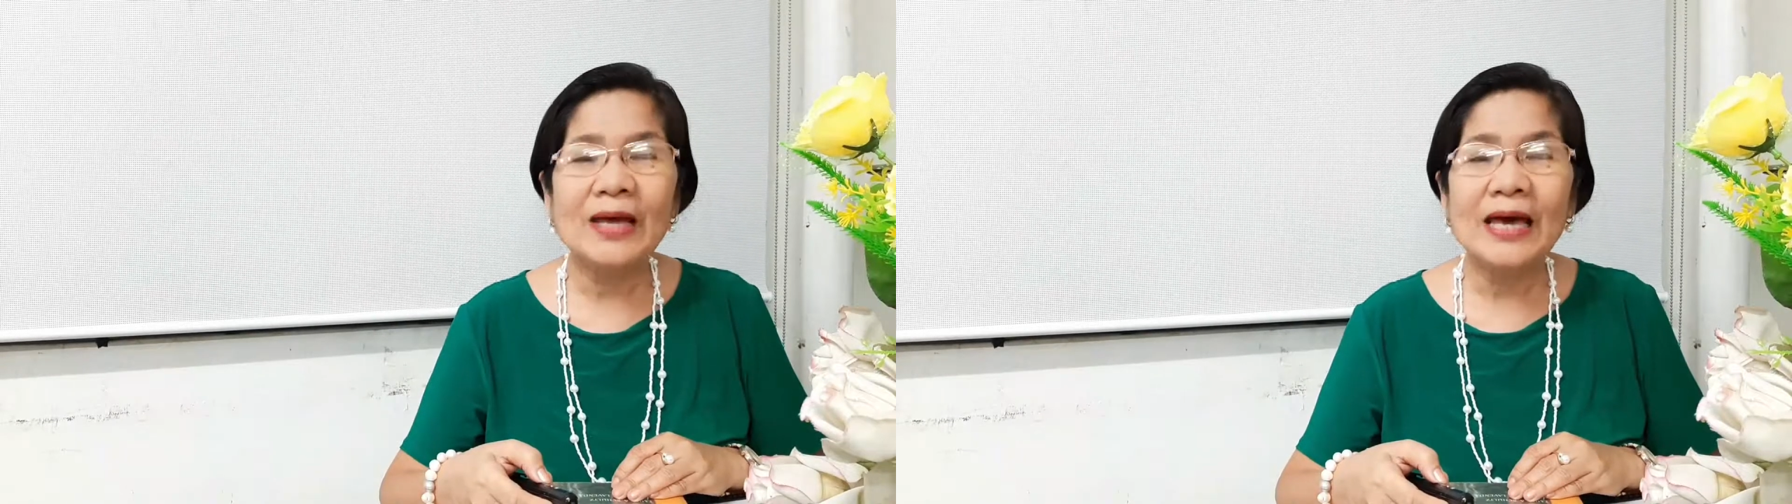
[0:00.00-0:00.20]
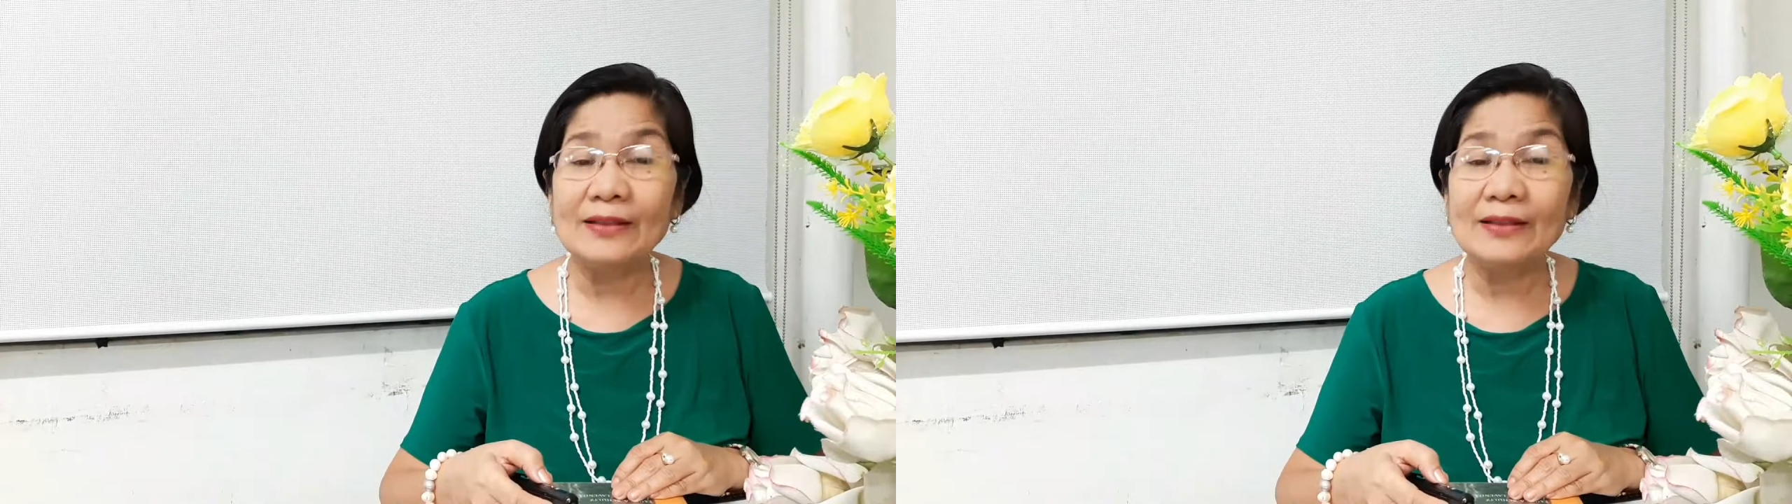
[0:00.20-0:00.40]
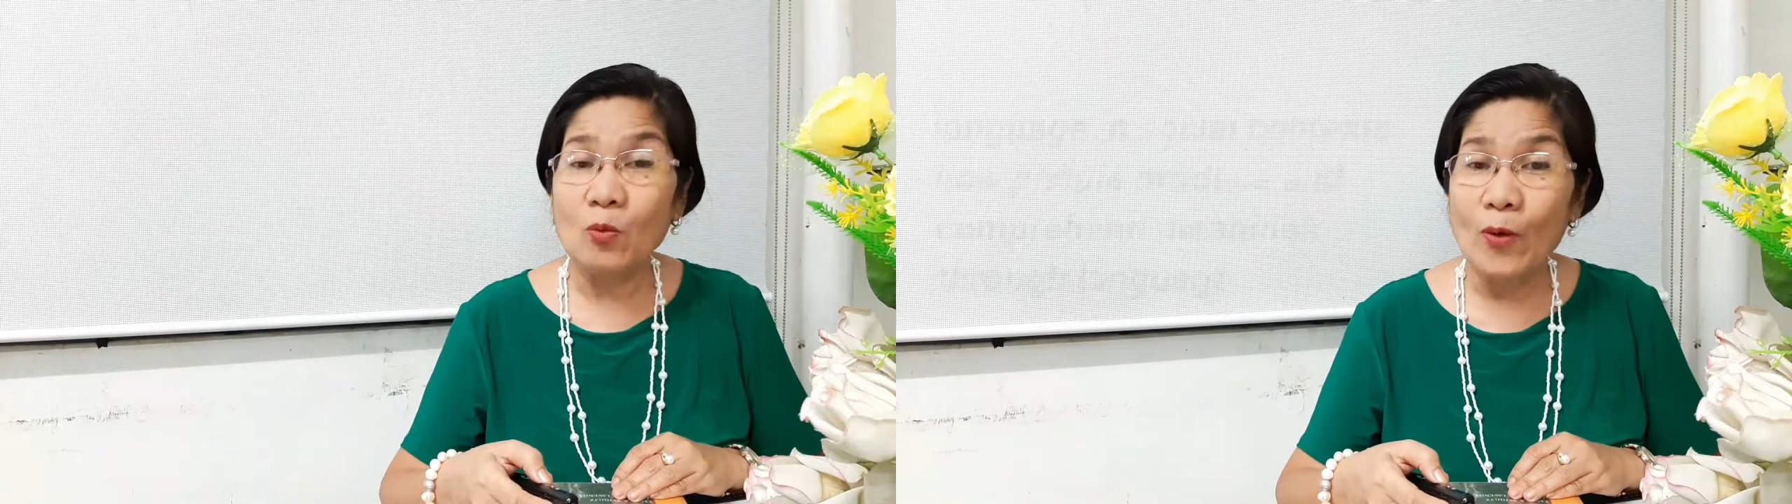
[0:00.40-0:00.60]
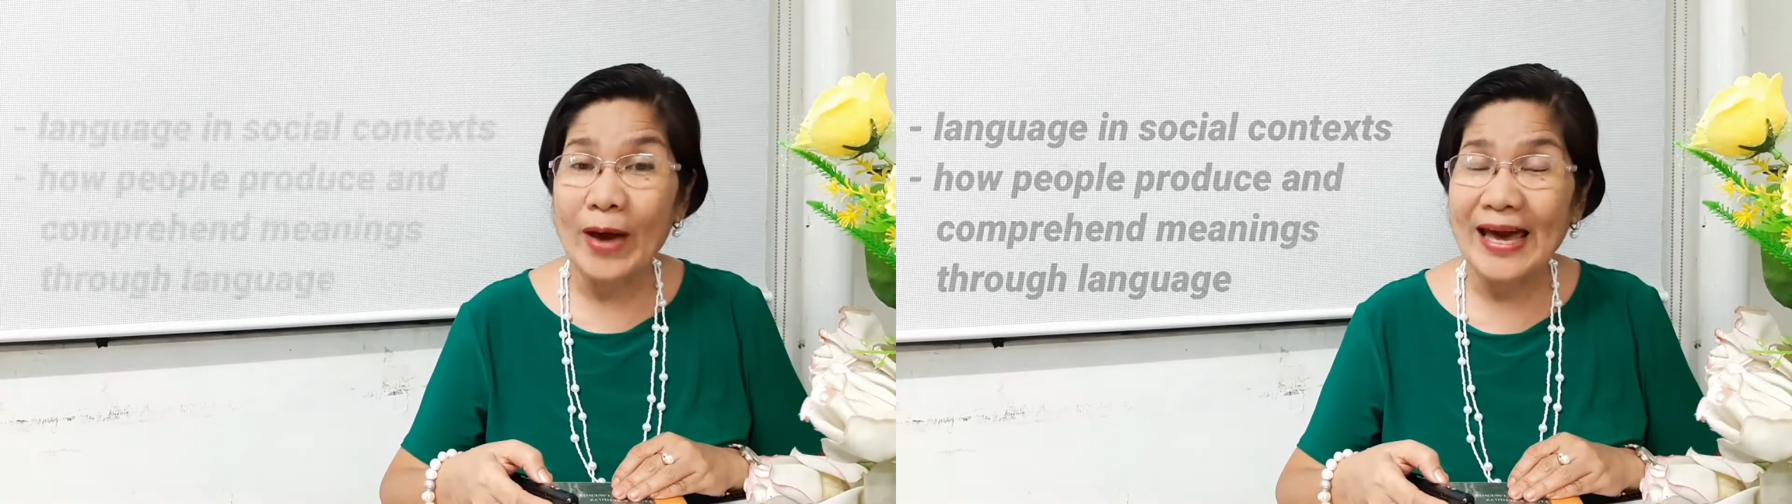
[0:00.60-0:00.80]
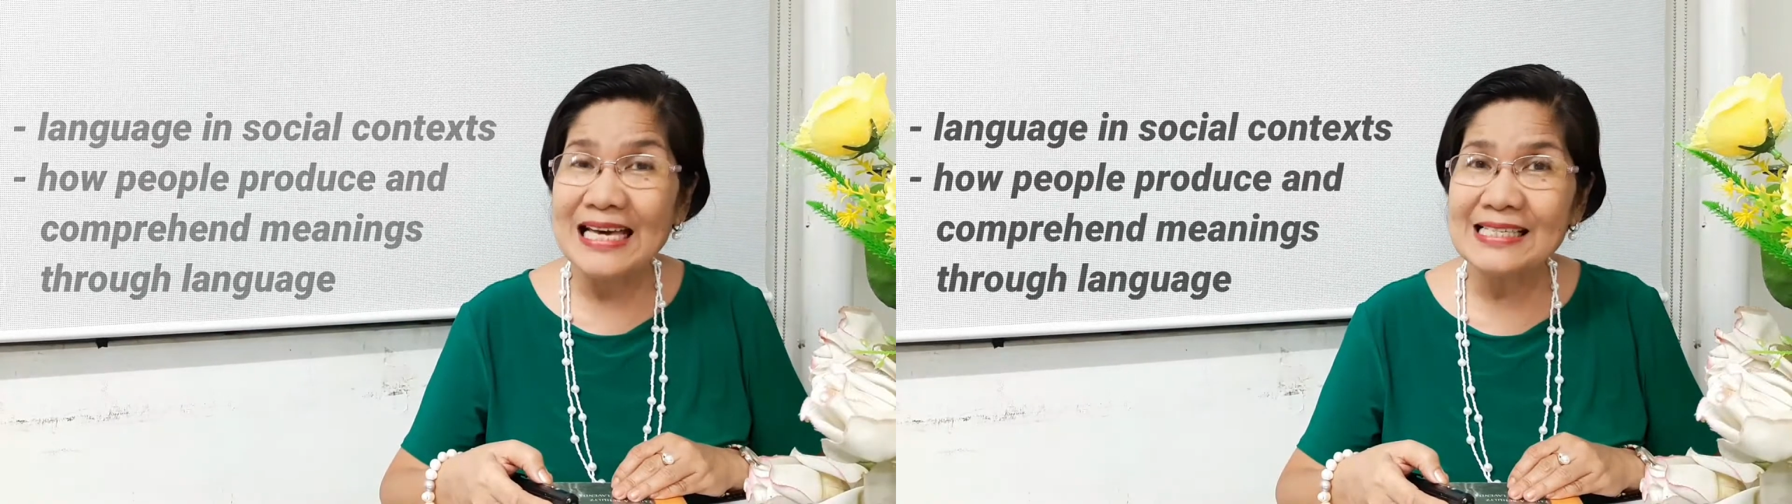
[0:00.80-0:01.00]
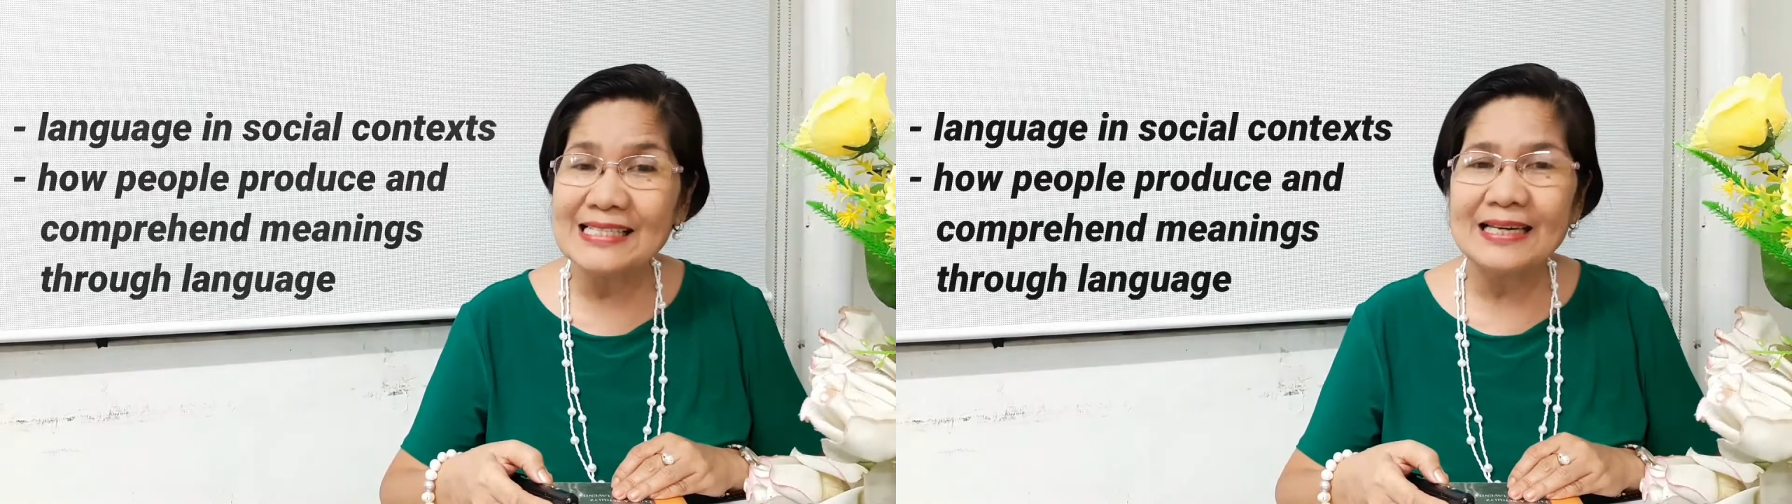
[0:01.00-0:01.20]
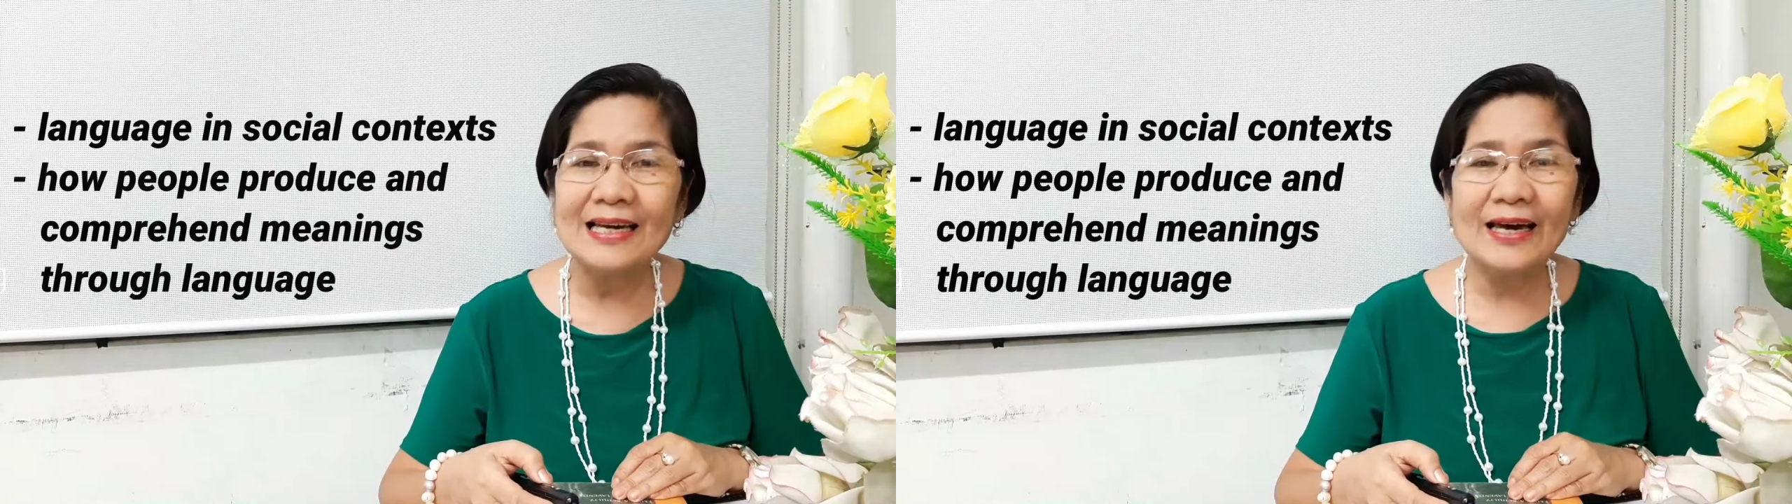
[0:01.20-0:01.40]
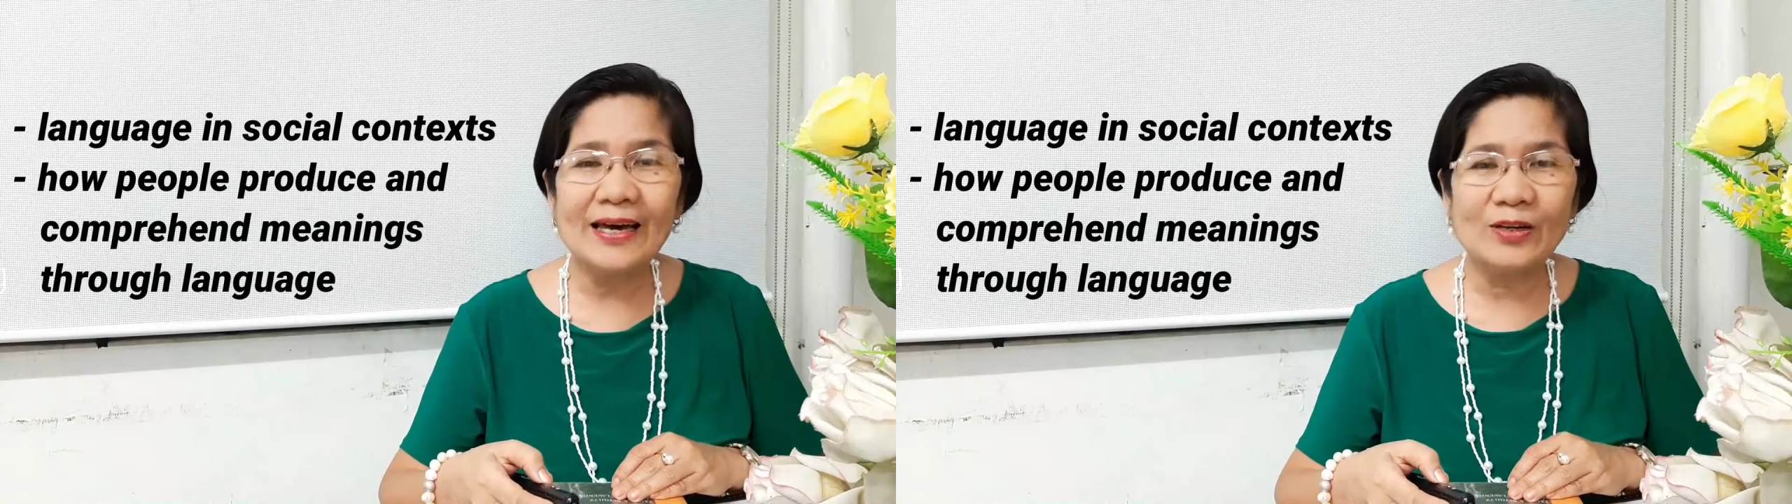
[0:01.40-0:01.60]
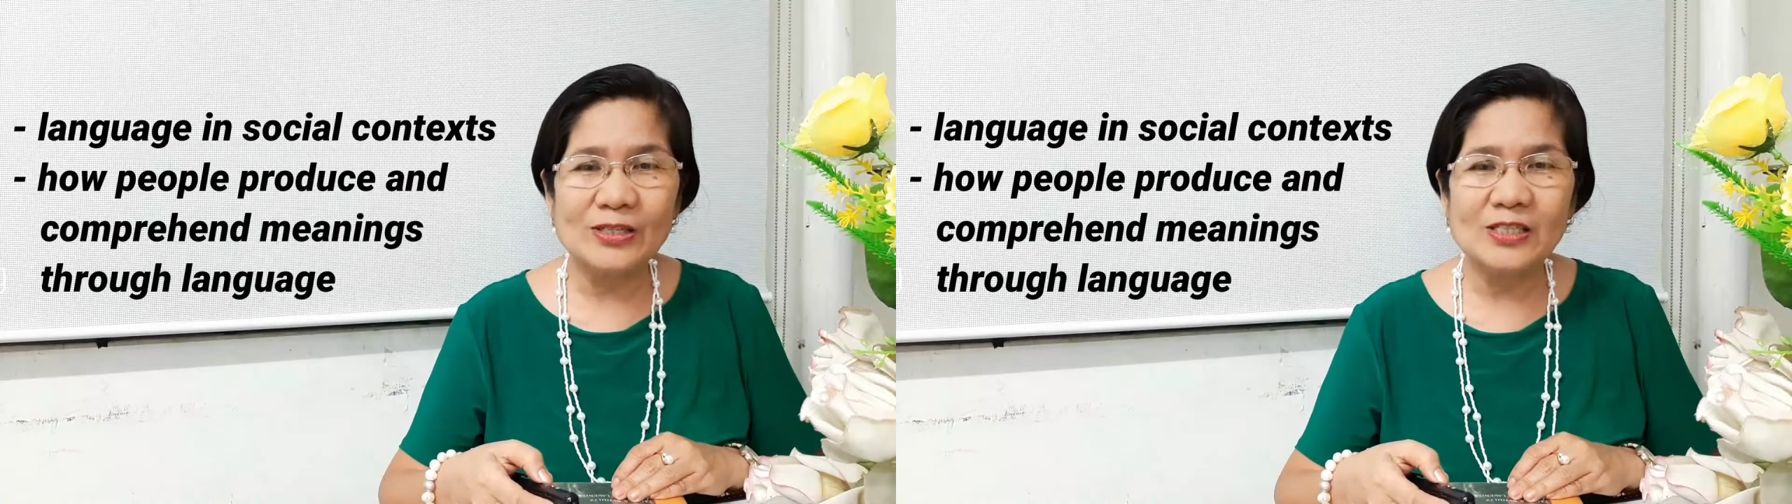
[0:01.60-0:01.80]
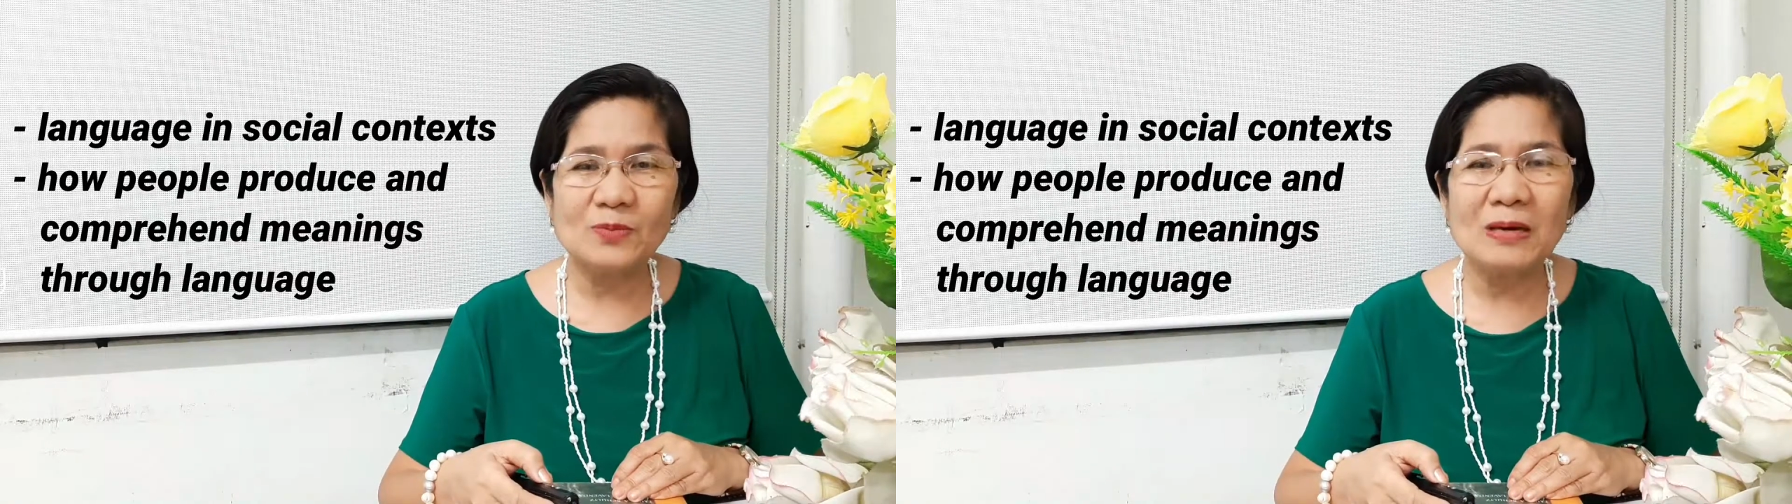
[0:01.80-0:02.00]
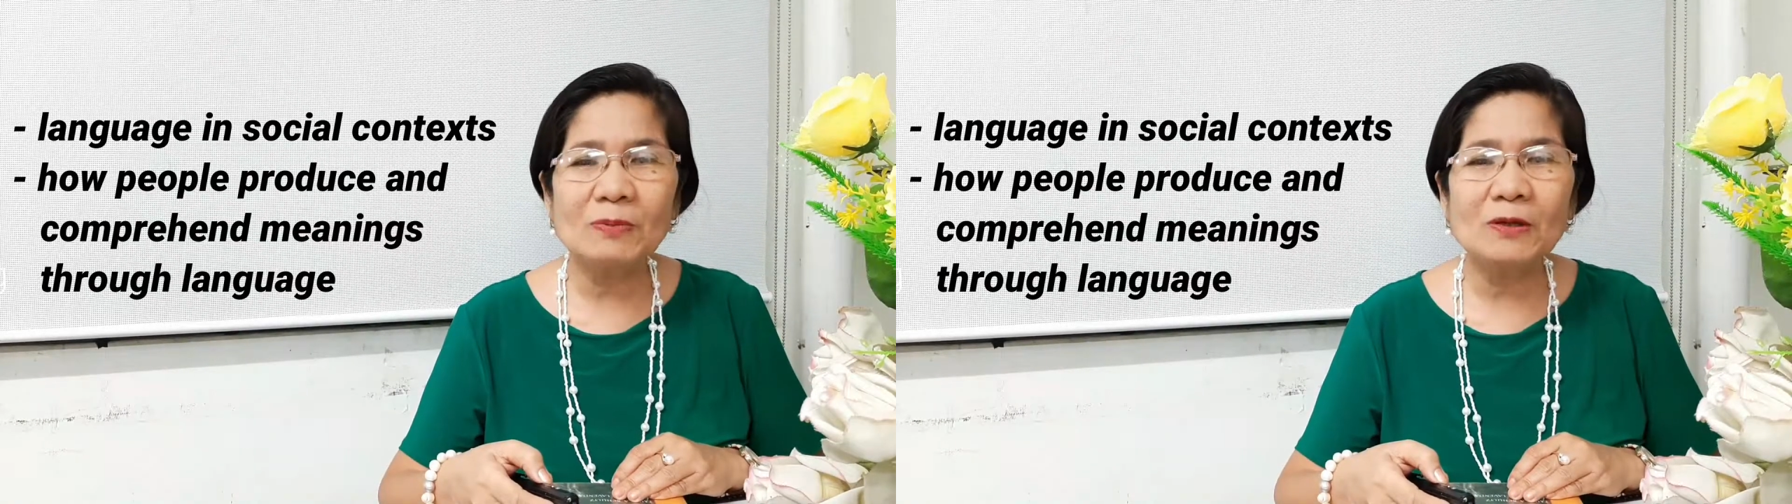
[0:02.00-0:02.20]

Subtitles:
and the ways in which people